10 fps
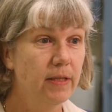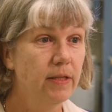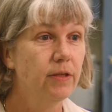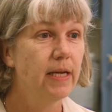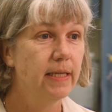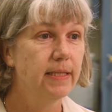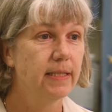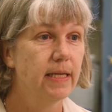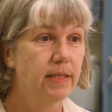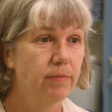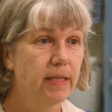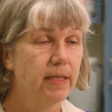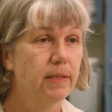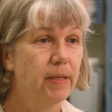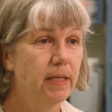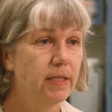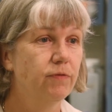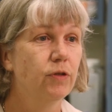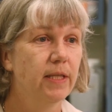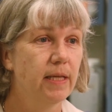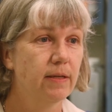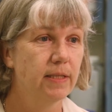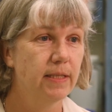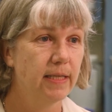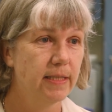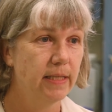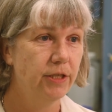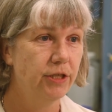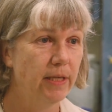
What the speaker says: in the United States, we get as many as 40,000 deaths each